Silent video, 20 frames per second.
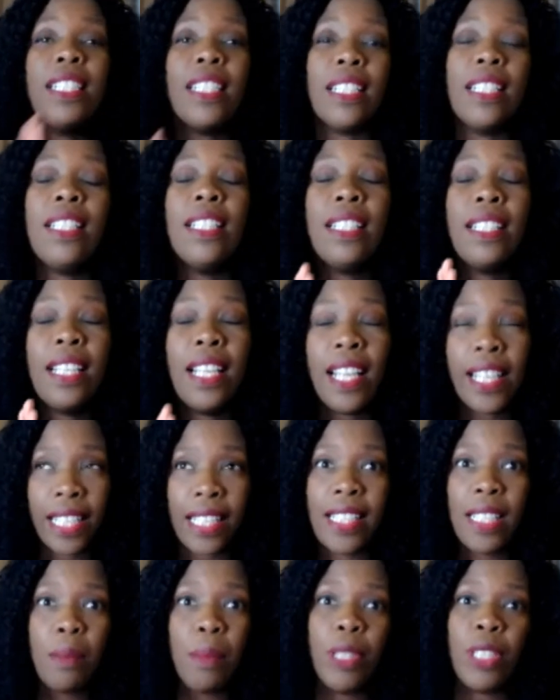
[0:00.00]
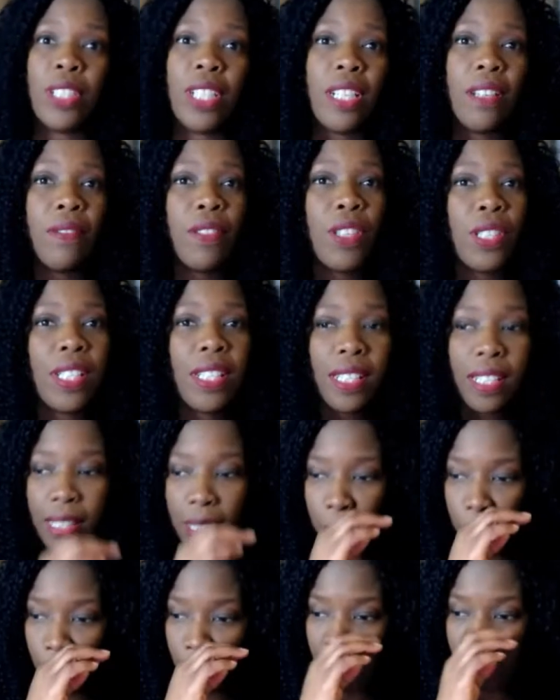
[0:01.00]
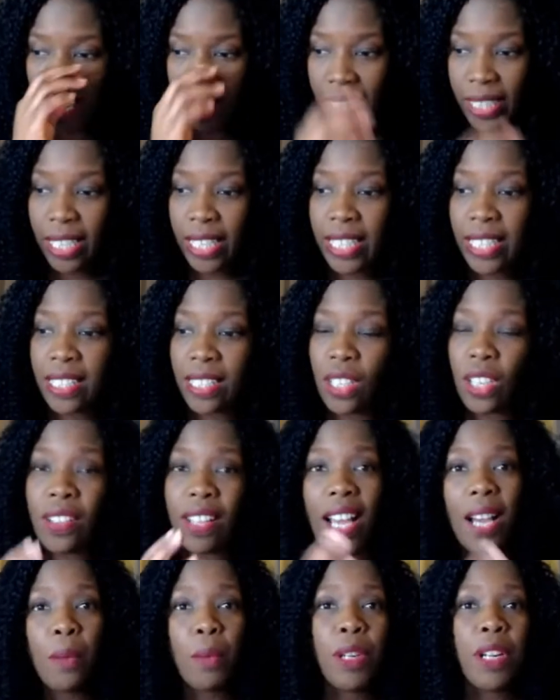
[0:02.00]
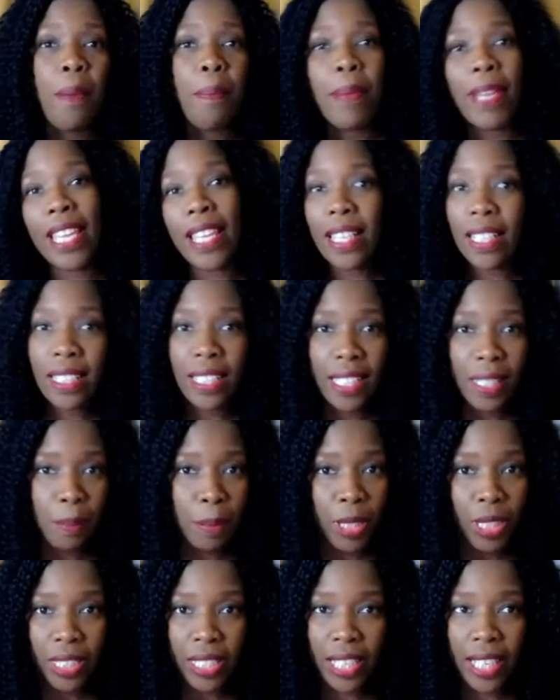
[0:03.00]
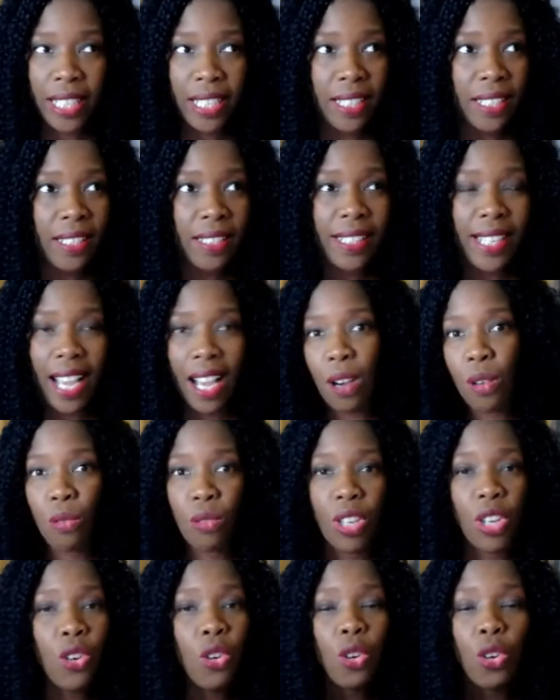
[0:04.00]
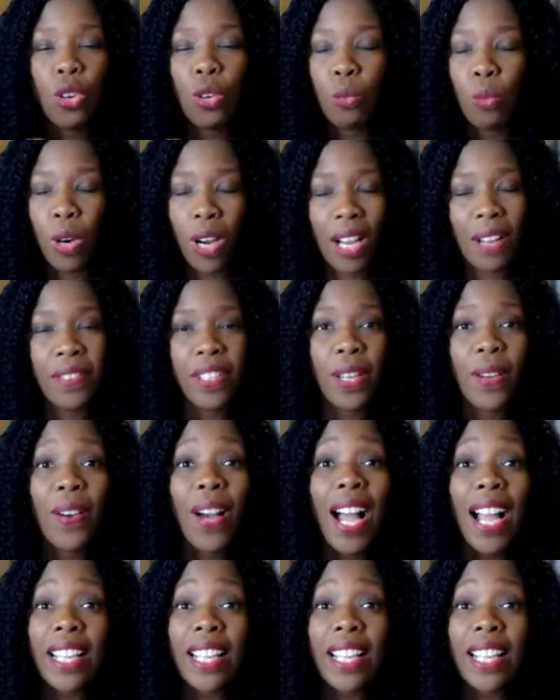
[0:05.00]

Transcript: legacy building versus list building. And it's not that I want to beat list building down or what have you.